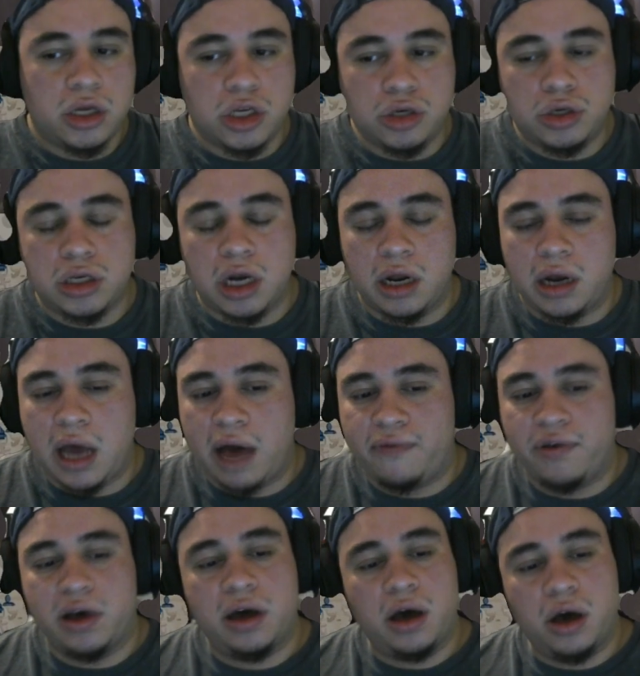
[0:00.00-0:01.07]
You should
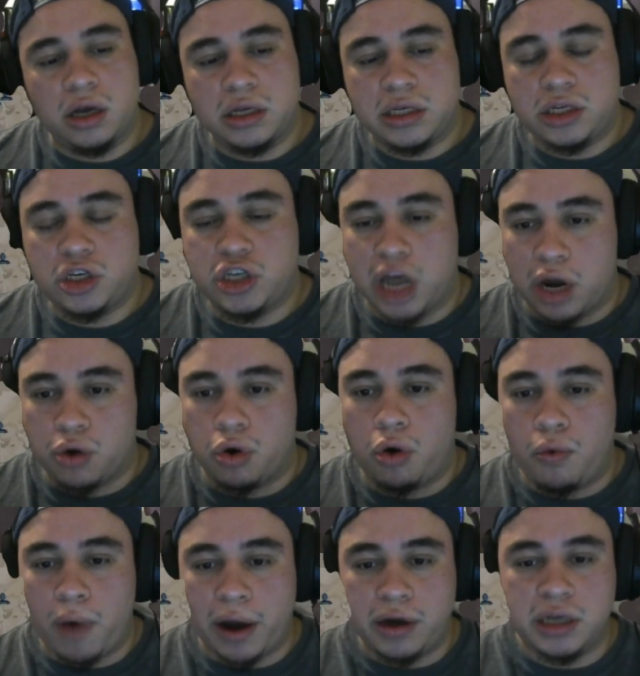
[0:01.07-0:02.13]
have a general
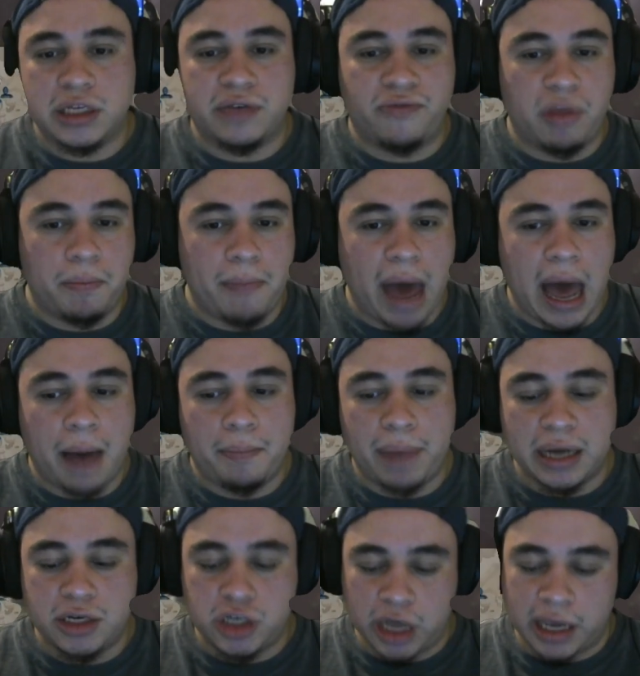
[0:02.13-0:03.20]
awareness of the map
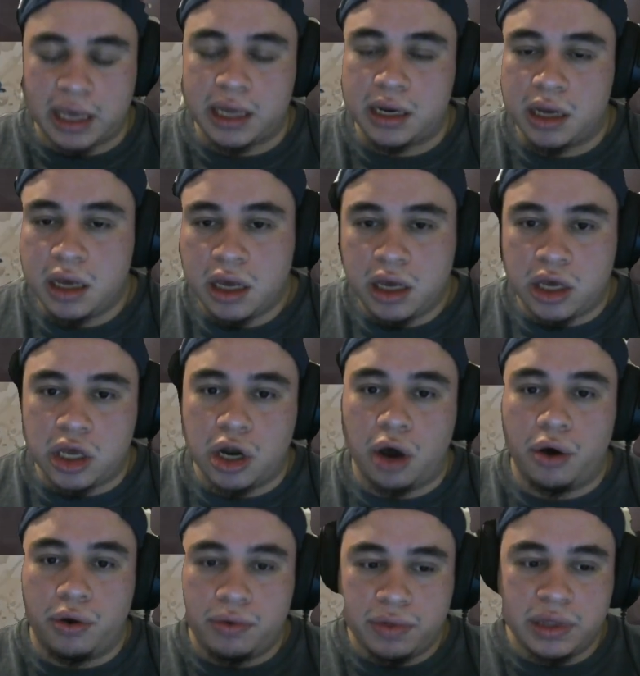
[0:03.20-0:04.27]
by checking,
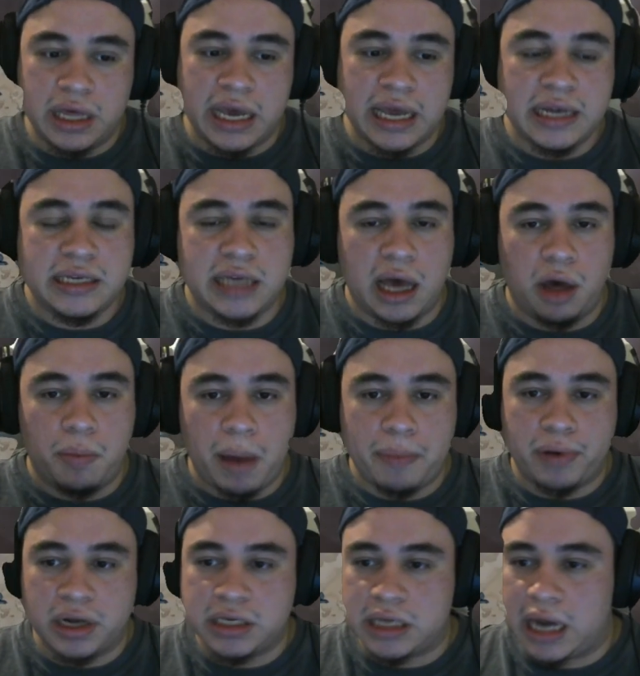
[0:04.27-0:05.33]
the intel by
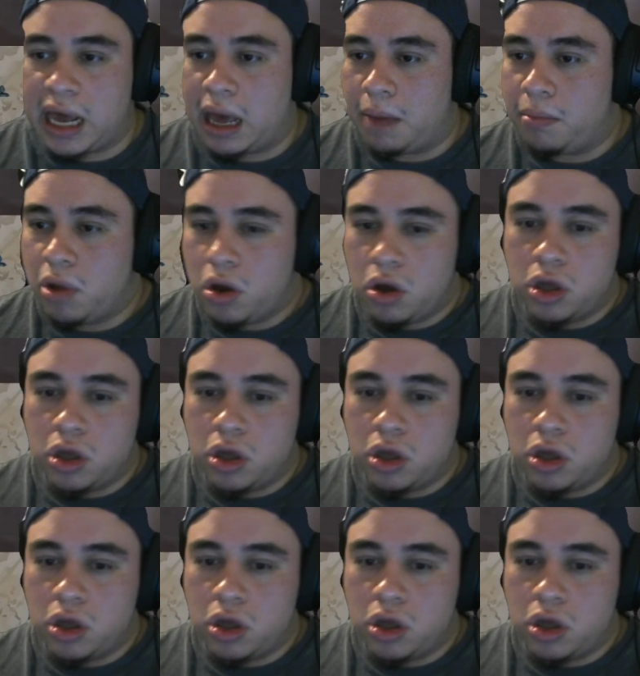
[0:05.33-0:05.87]
pressing M.